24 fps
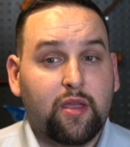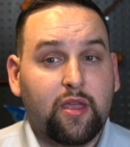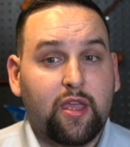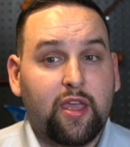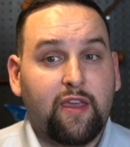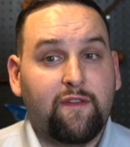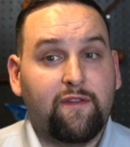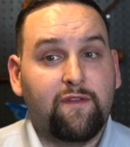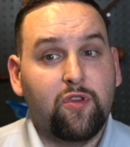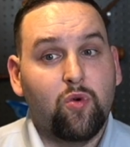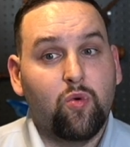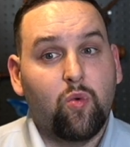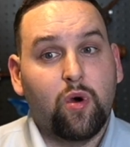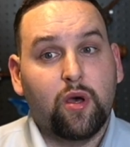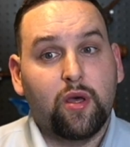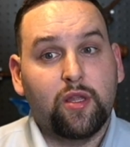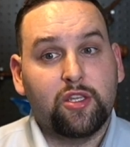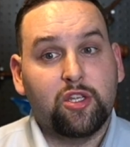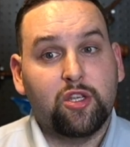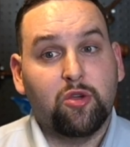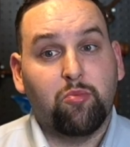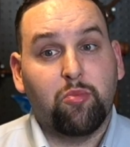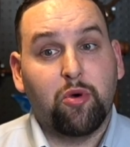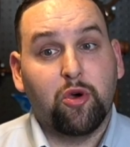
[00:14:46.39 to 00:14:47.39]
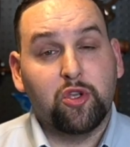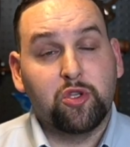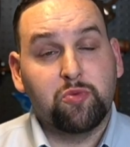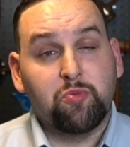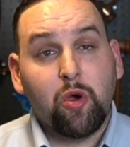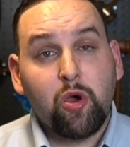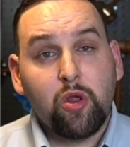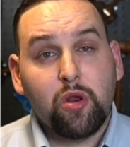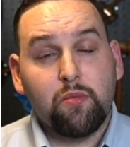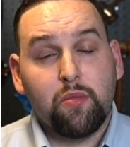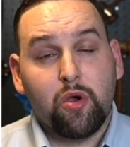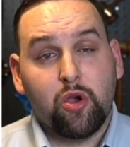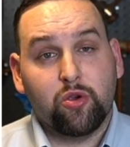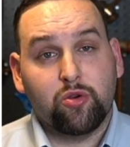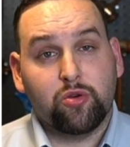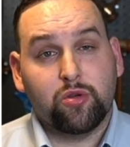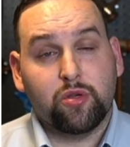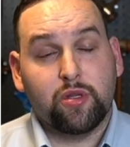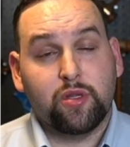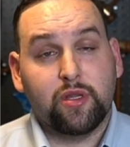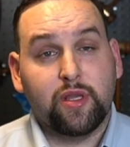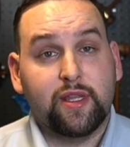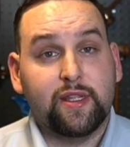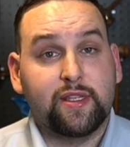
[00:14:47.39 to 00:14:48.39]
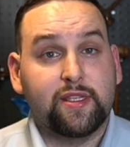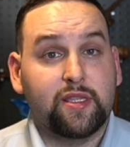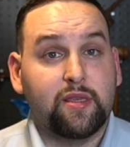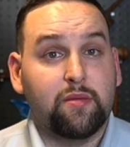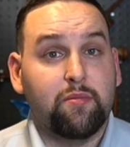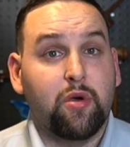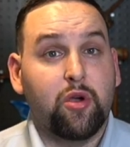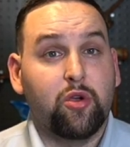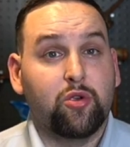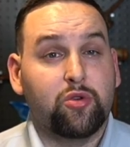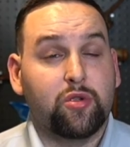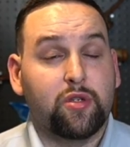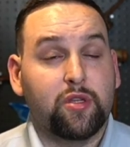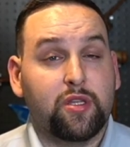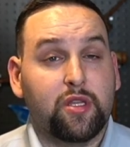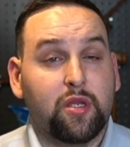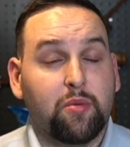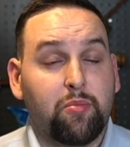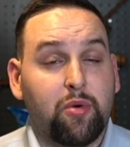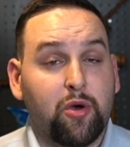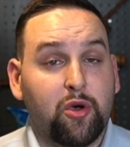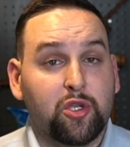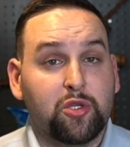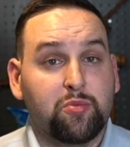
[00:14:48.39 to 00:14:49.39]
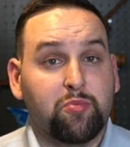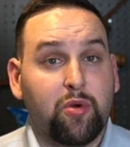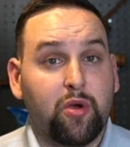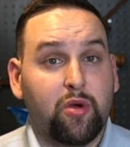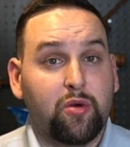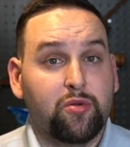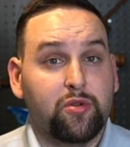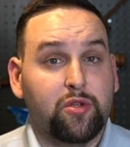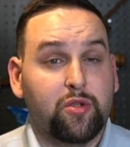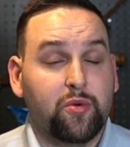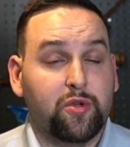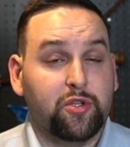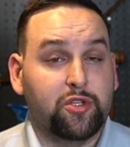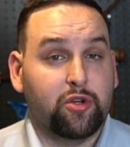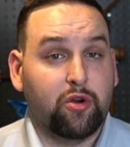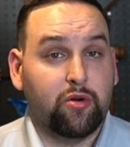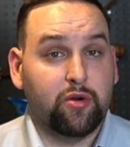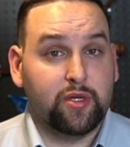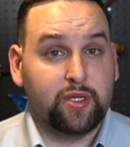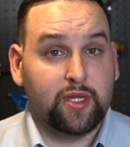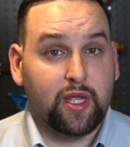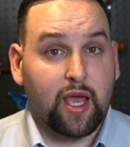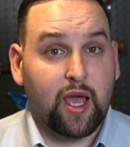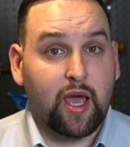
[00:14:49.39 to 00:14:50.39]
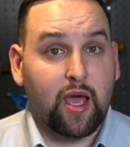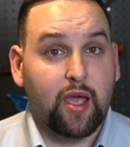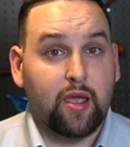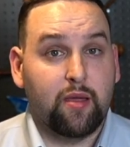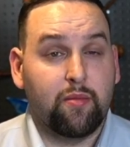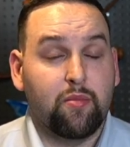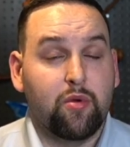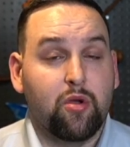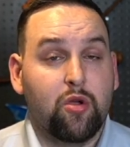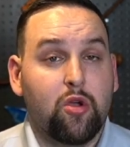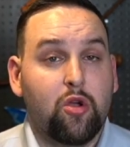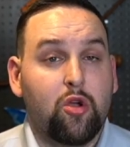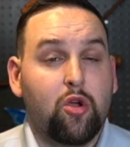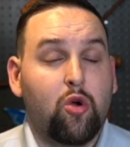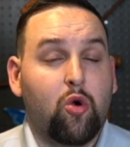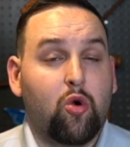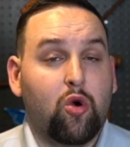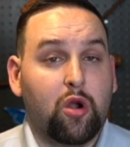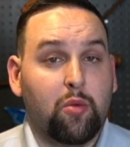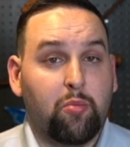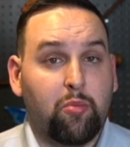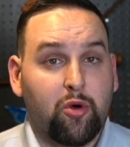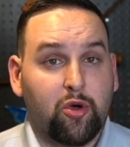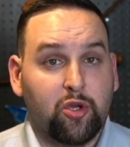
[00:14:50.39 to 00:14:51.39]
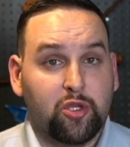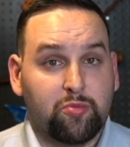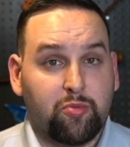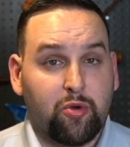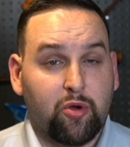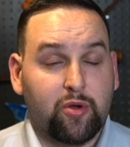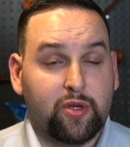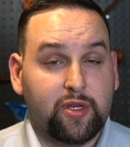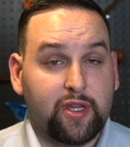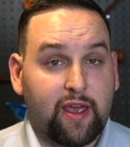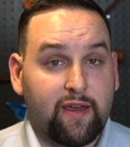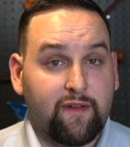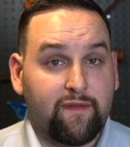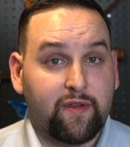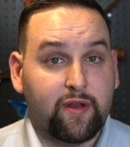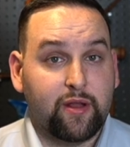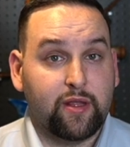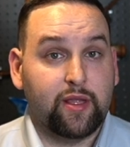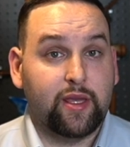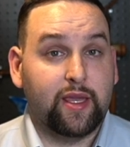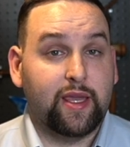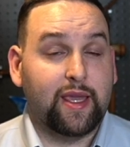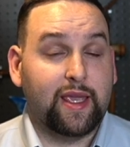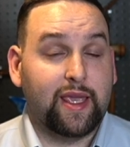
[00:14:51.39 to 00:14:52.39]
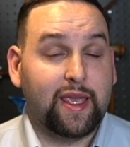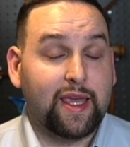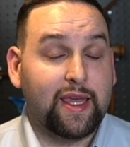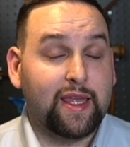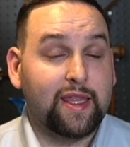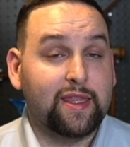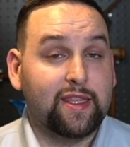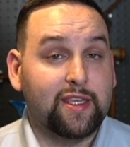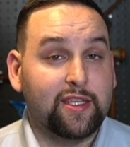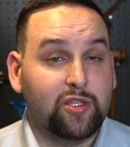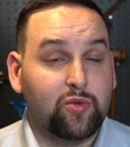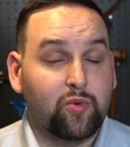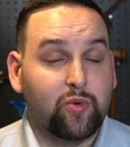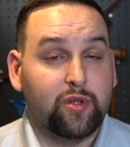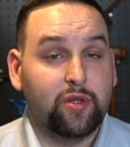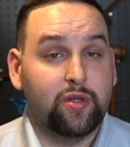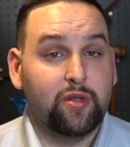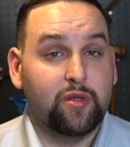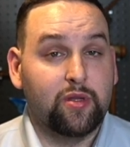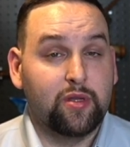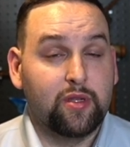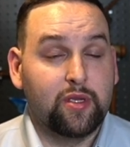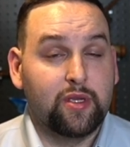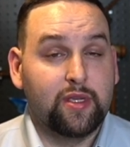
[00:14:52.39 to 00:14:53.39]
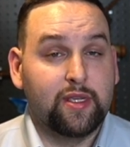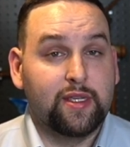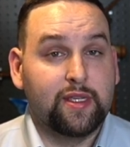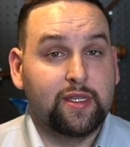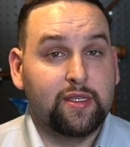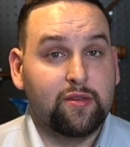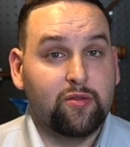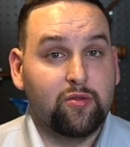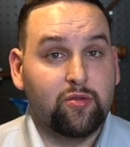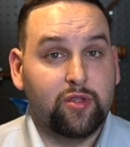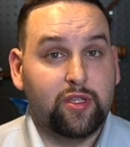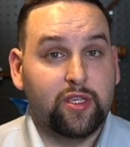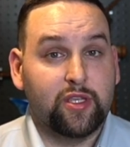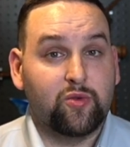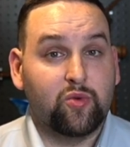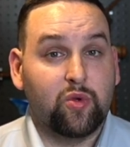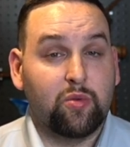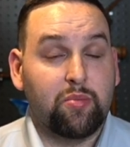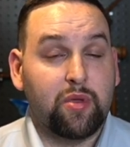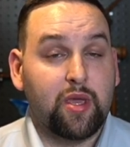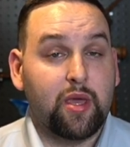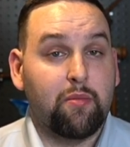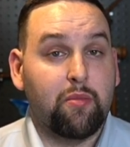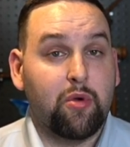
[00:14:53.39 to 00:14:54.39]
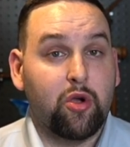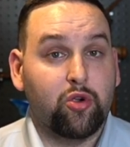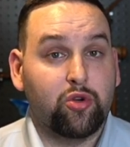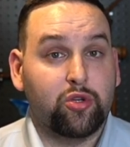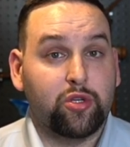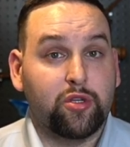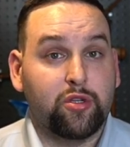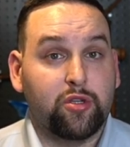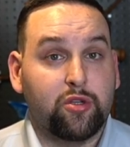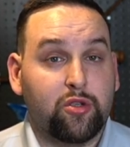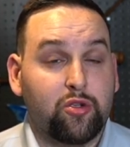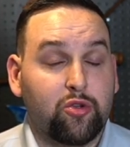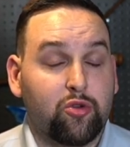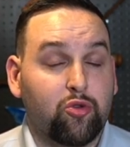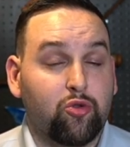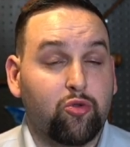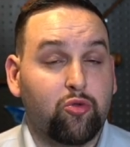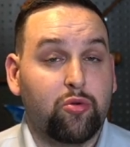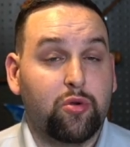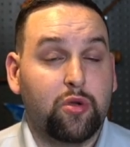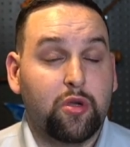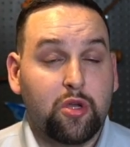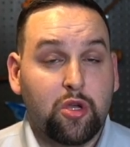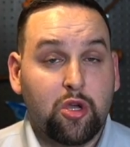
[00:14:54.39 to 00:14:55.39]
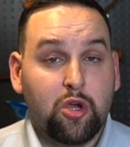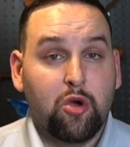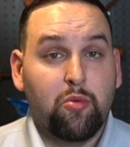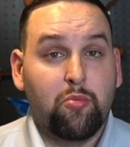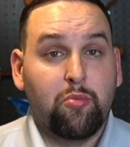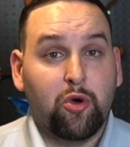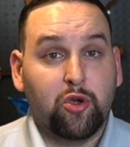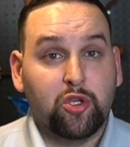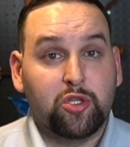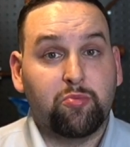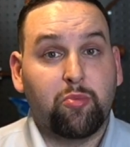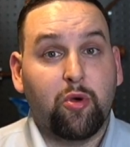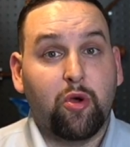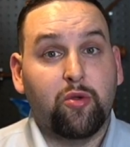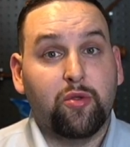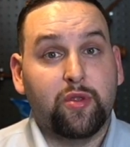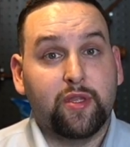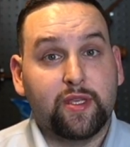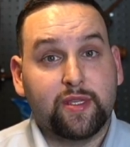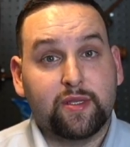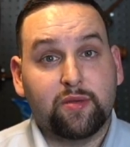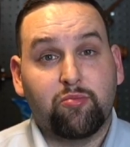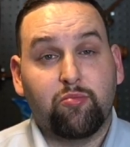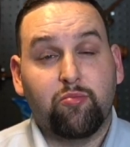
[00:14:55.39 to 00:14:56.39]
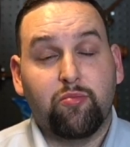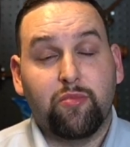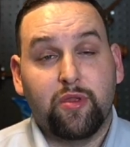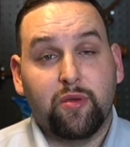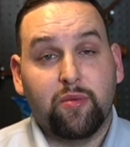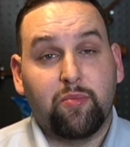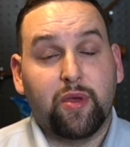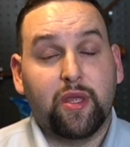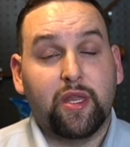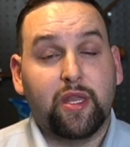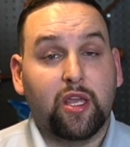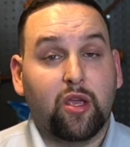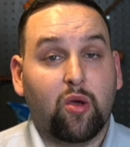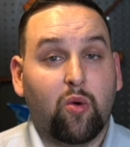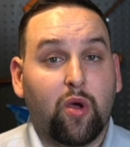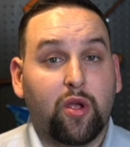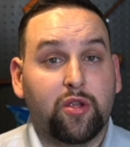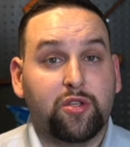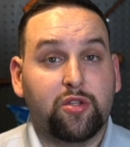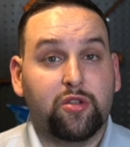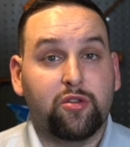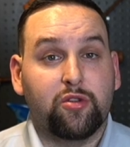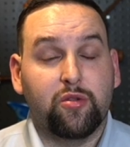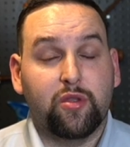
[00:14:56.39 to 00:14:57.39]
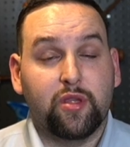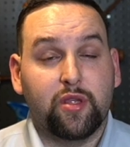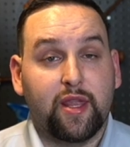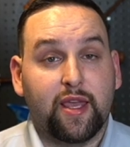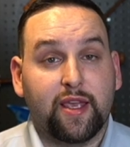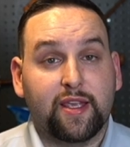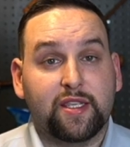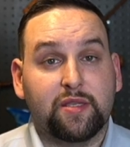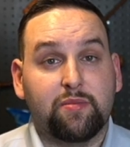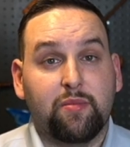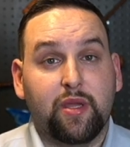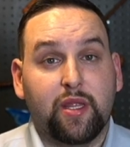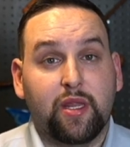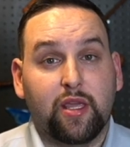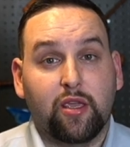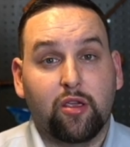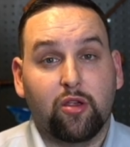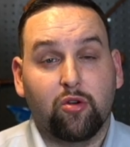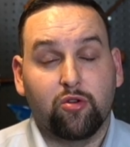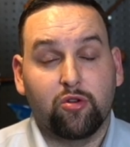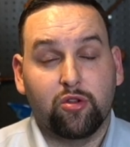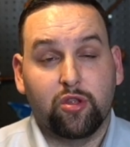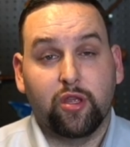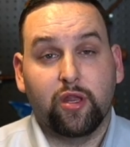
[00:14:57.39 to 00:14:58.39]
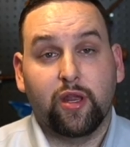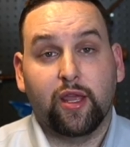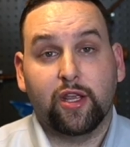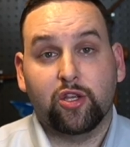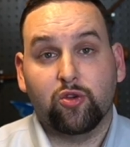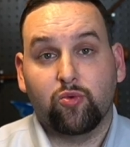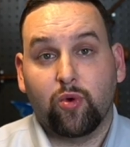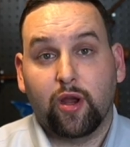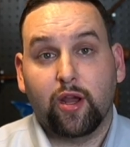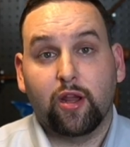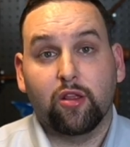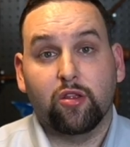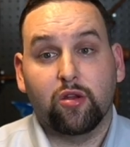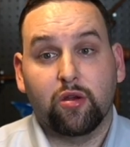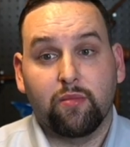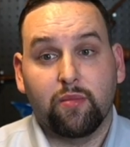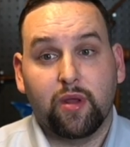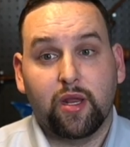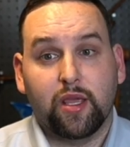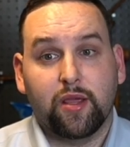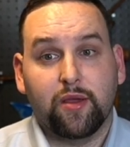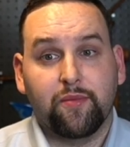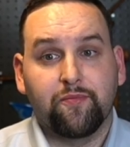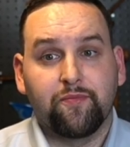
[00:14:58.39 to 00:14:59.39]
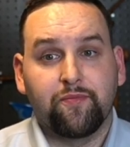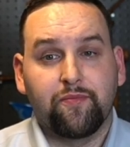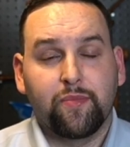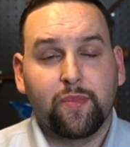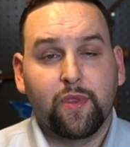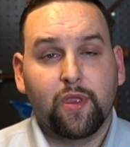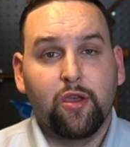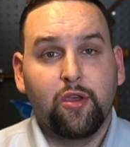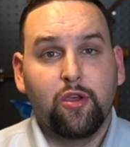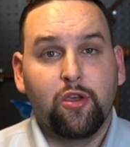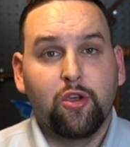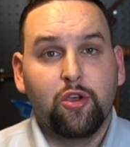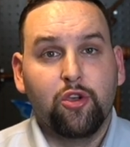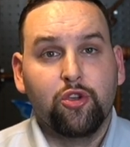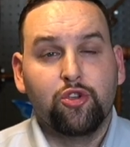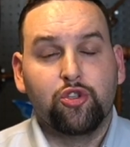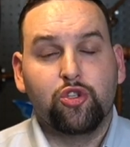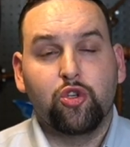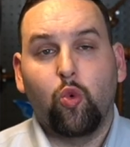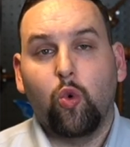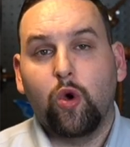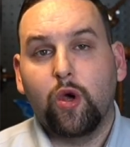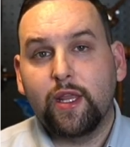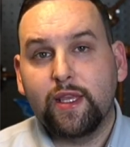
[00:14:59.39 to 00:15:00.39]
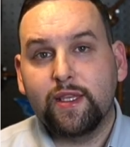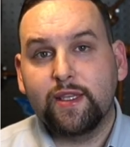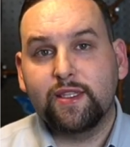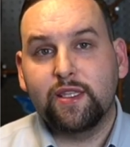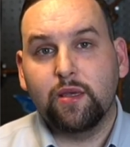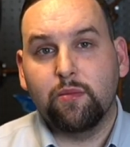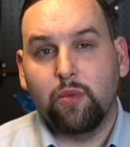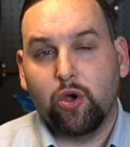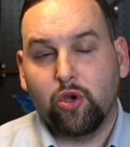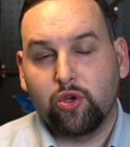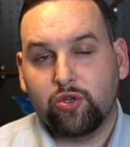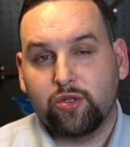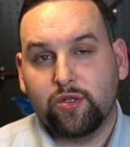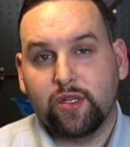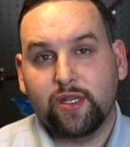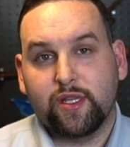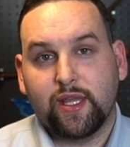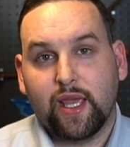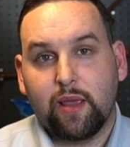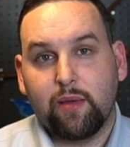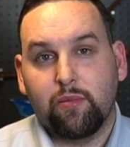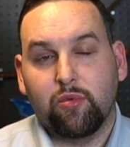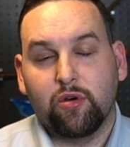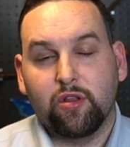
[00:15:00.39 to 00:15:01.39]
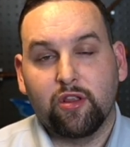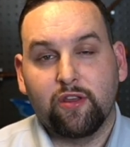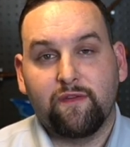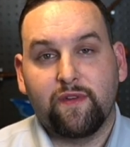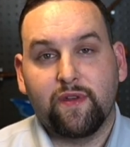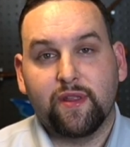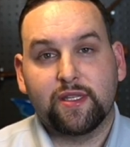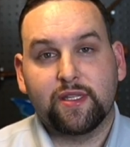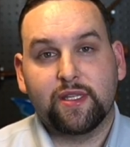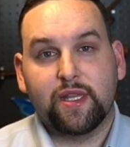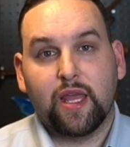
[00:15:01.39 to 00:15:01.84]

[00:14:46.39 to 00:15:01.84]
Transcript: If you want to postpone a motion, it's the motion to postpone to a certain time or to postpone definitely. Again, this would be a motion to postpone the pending question to the next meeting or to the next regular meeting. So what is the motion to table if it's